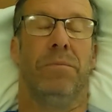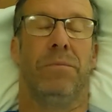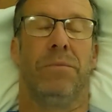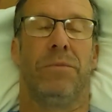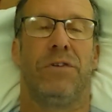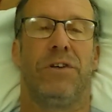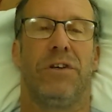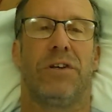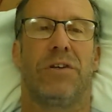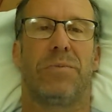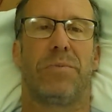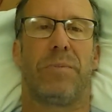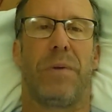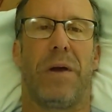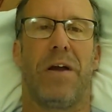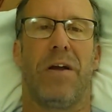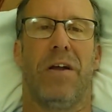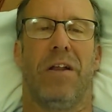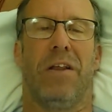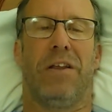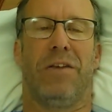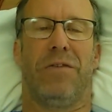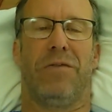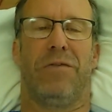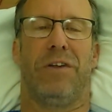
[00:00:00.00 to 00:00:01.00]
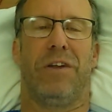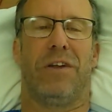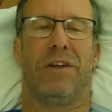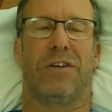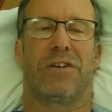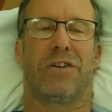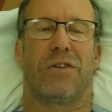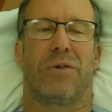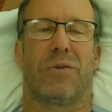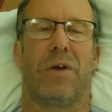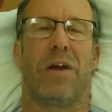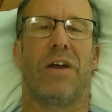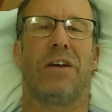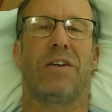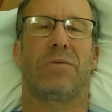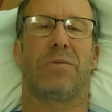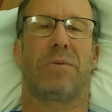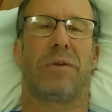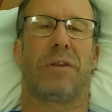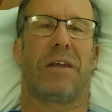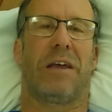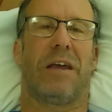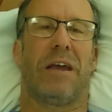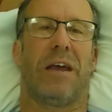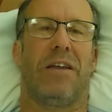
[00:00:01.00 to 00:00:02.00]
just barely finished the race,
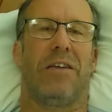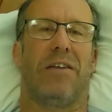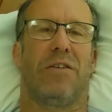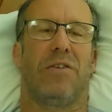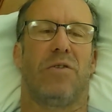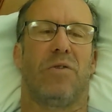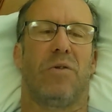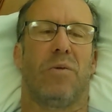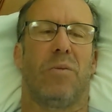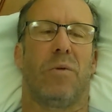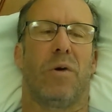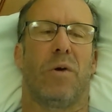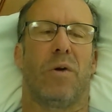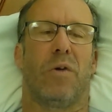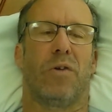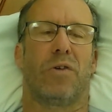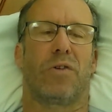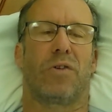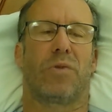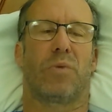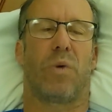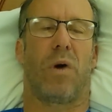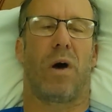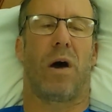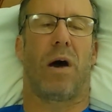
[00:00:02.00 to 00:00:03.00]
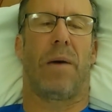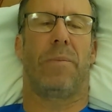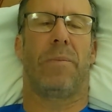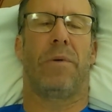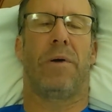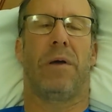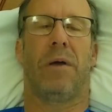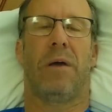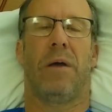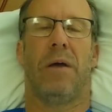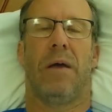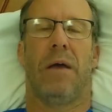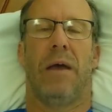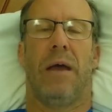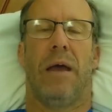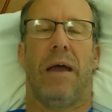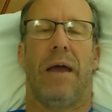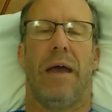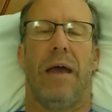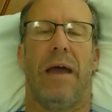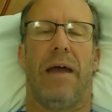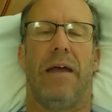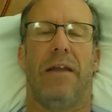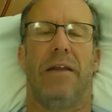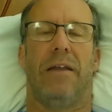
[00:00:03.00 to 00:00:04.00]
but they had to do a motor swap.
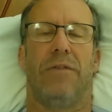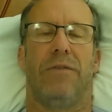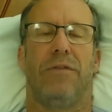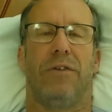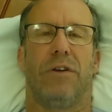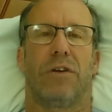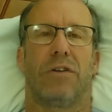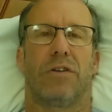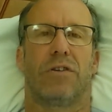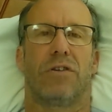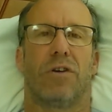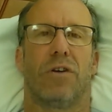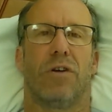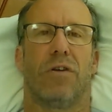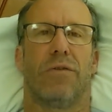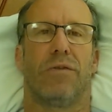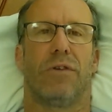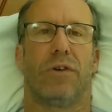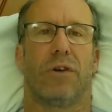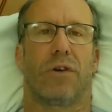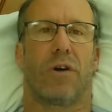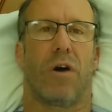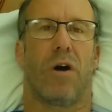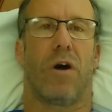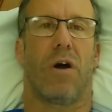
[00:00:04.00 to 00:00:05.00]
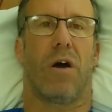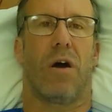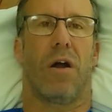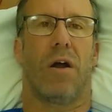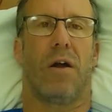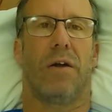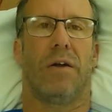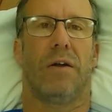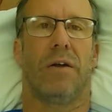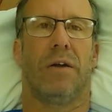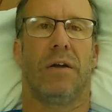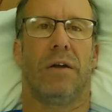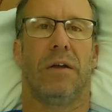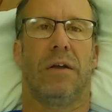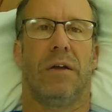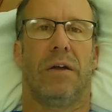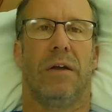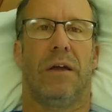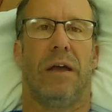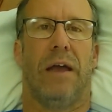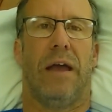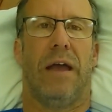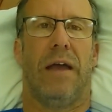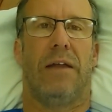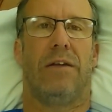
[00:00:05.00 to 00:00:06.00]
And if you conserve your car
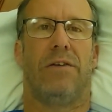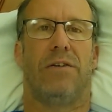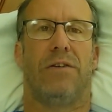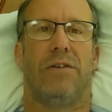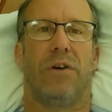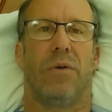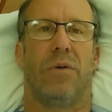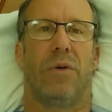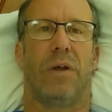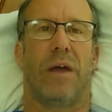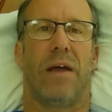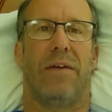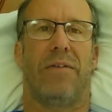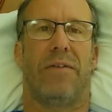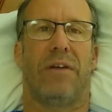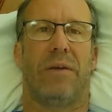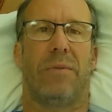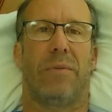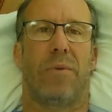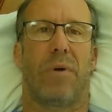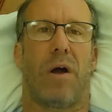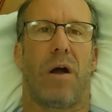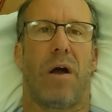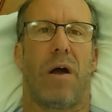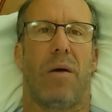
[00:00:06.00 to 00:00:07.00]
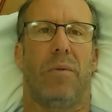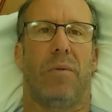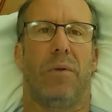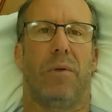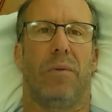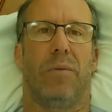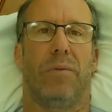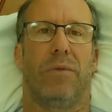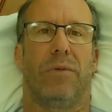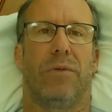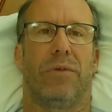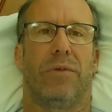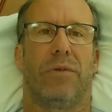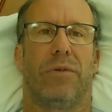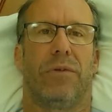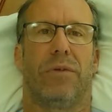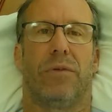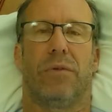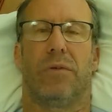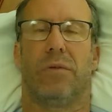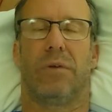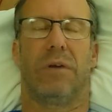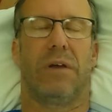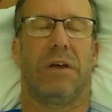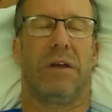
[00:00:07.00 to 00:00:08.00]
and don't have any problems,
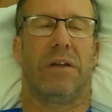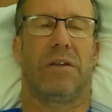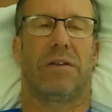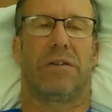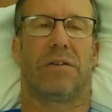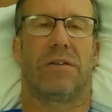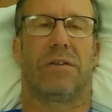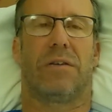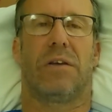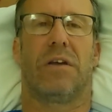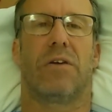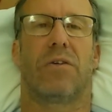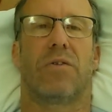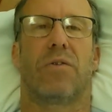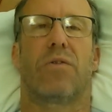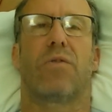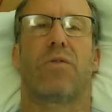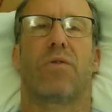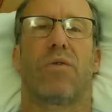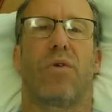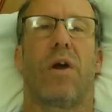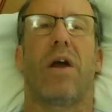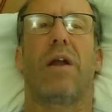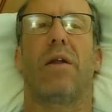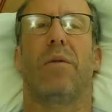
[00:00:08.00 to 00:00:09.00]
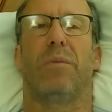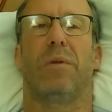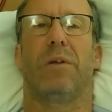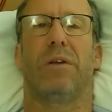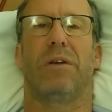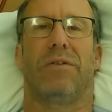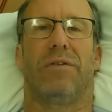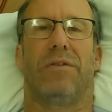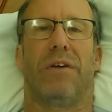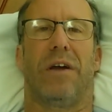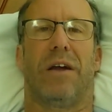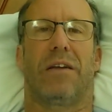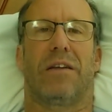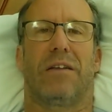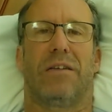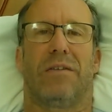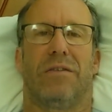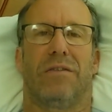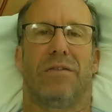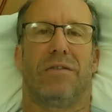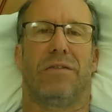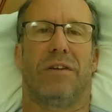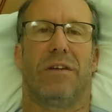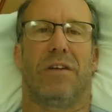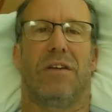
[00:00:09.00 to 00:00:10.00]
it's incredibly effective
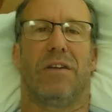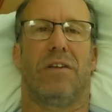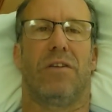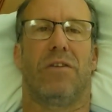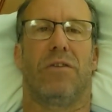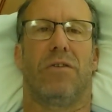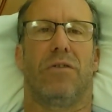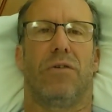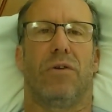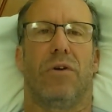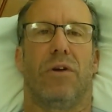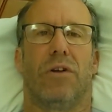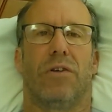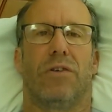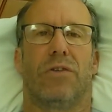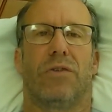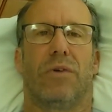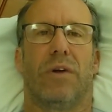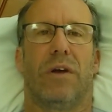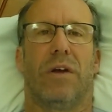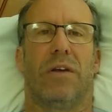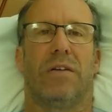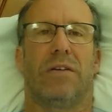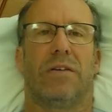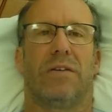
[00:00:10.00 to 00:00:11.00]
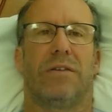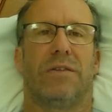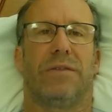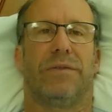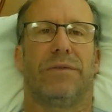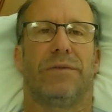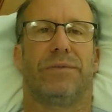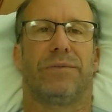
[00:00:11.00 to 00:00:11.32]
in an endurance race.